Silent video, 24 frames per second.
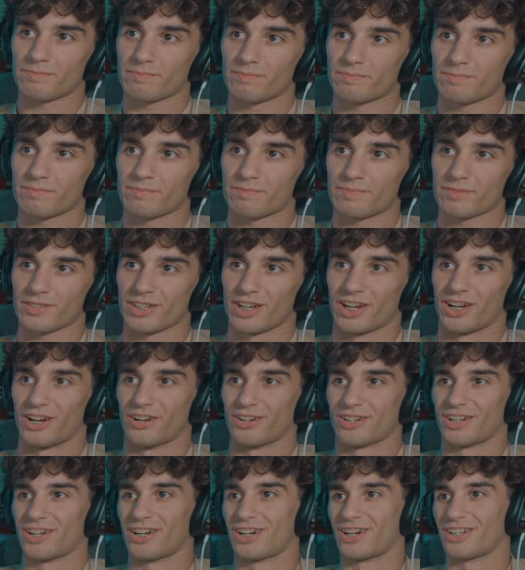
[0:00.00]
Oh
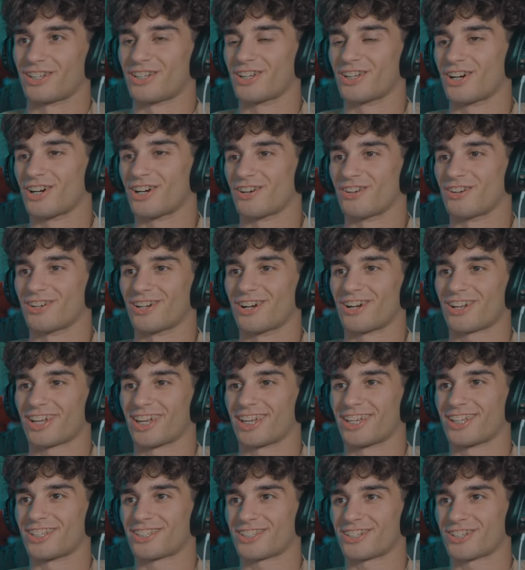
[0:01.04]
god, no. Okay, he's gonna
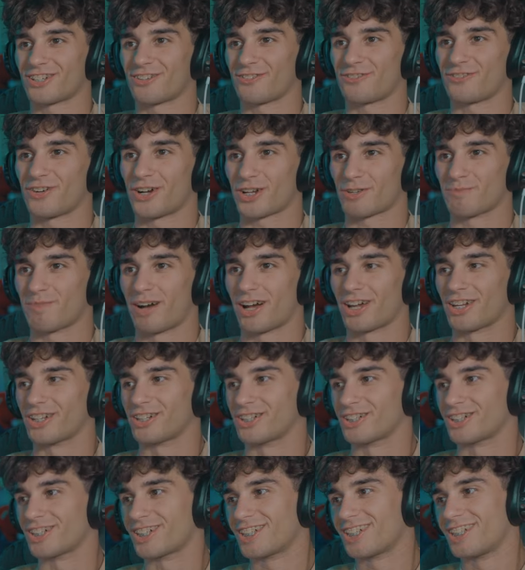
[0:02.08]
go fuck Maja.
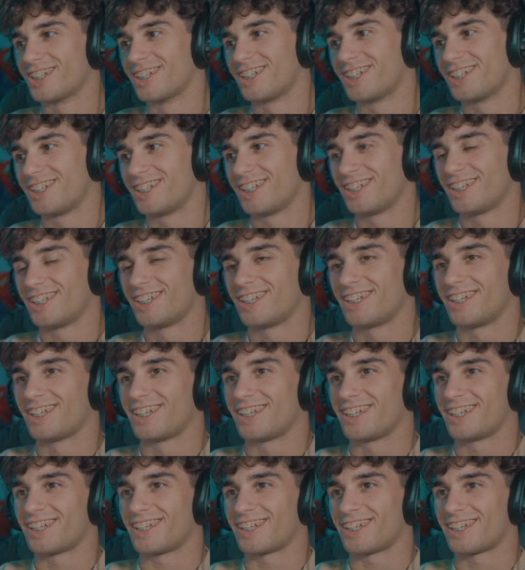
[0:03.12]

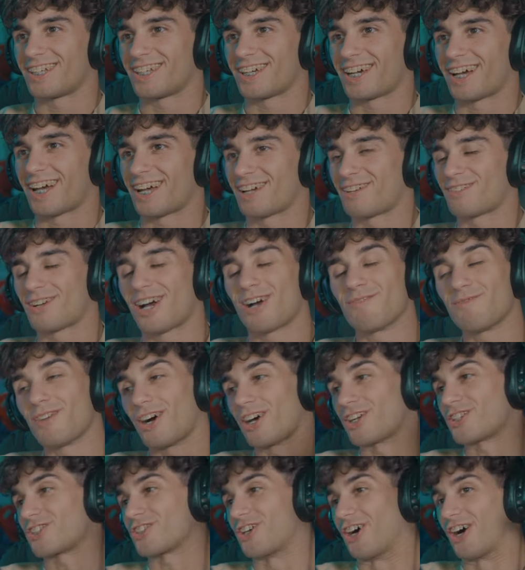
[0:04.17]
I, am not
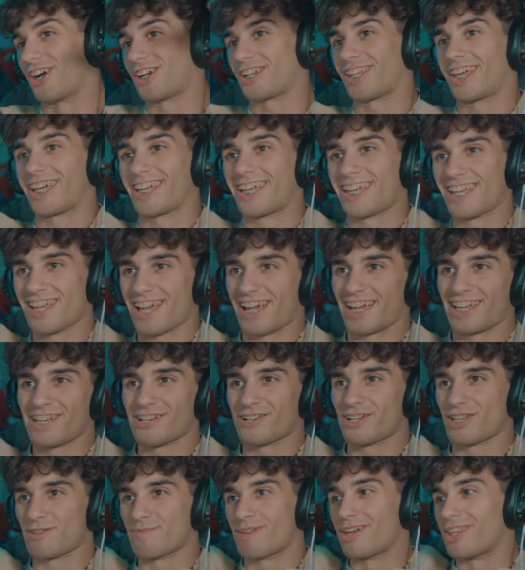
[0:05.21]
shocked. Like he he already made
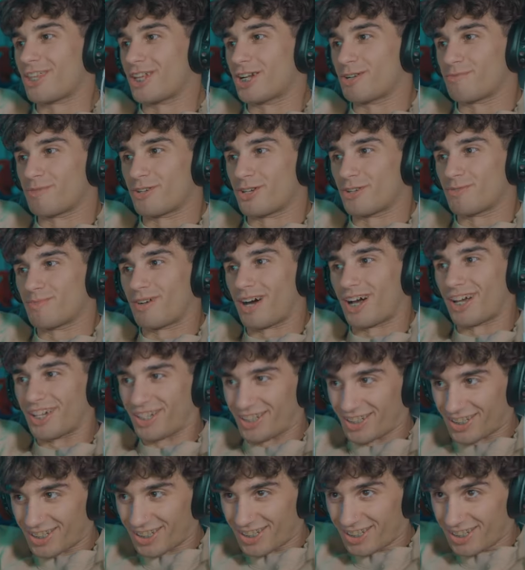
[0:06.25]
that up in her mind,
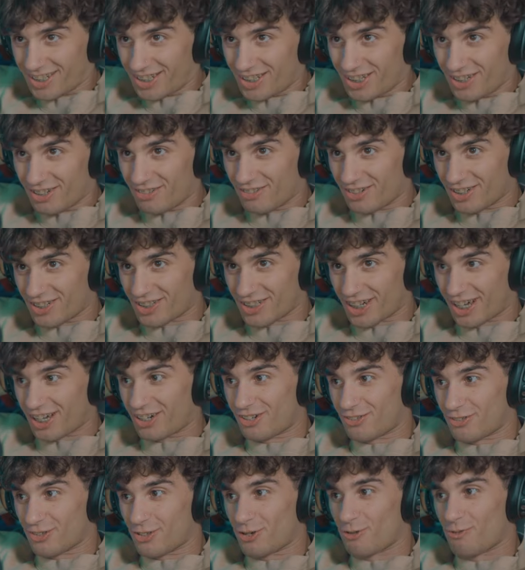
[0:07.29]
which I don't know
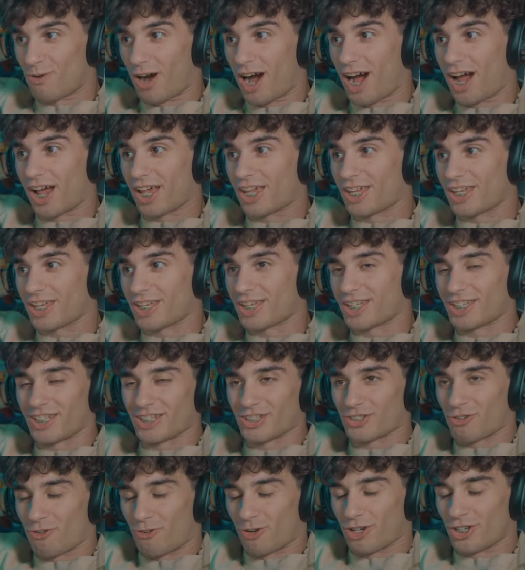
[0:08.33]
why he's
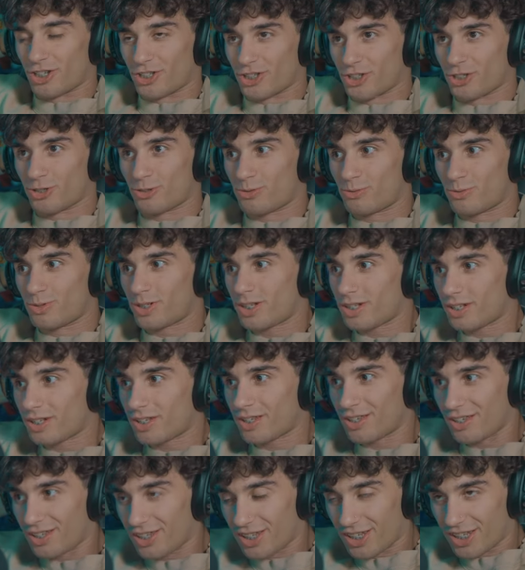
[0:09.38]
going to.
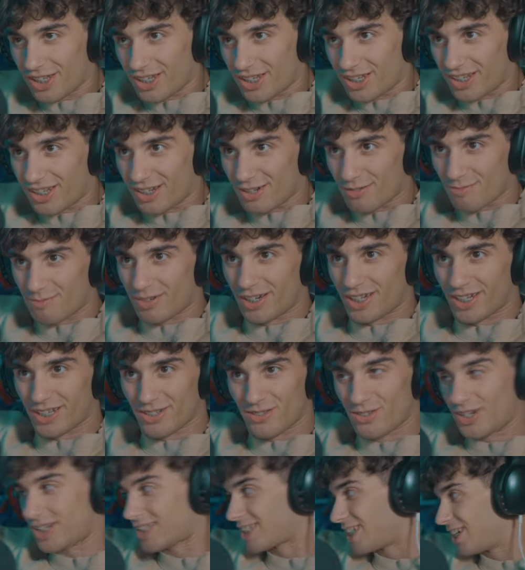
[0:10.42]
But he looked at
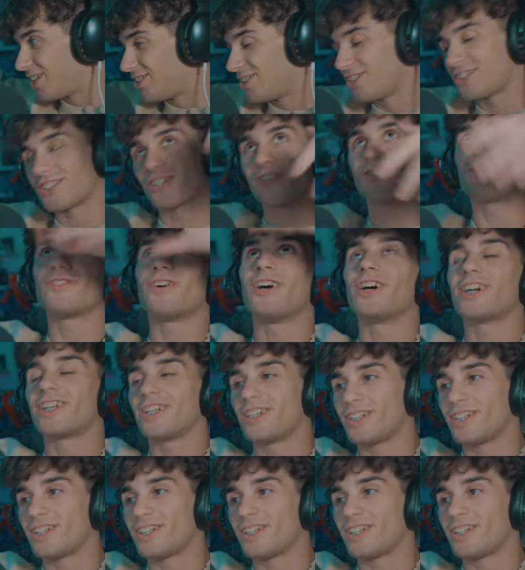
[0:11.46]
her and he's like, "Fuck it,"